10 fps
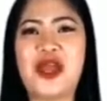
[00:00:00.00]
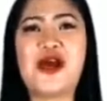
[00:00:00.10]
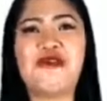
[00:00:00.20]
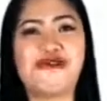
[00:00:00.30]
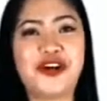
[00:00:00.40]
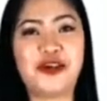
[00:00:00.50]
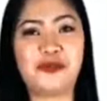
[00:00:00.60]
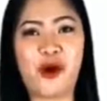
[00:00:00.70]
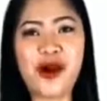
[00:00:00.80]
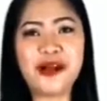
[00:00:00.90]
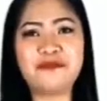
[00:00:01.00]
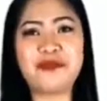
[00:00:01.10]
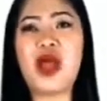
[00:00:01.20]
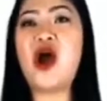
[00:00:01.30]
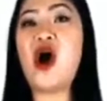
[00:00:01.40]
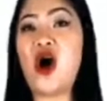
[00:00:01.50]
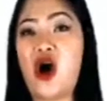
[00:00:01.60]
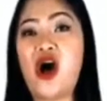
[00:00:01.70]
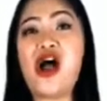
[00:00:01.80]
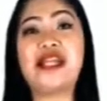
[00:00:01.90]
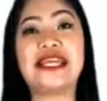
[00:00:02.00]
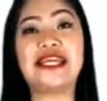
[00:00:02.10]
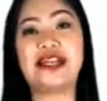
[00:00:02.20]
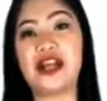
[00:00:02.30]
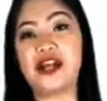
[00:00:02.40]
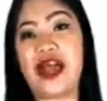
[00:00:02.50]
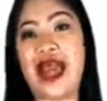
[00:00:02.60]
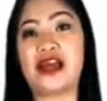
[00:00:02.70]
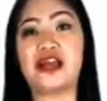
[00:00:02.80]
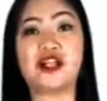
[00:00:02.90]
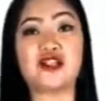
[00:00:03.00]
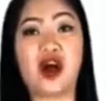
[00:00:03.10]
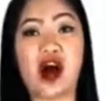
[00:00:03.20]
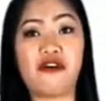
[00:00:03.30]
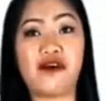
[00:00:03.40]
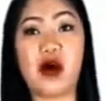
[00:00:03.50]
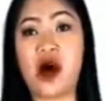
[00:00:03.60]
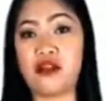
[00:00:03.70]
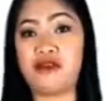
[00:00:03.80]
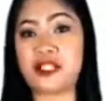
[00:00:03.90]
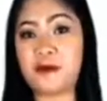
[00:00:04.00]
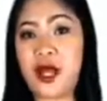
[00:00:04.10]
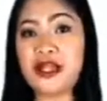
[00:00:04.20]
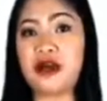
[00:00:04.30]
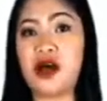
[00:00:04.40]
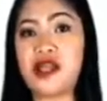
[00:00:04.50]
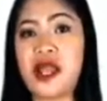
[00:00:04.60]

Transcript: Furthermore, all interior angles of a convex polygon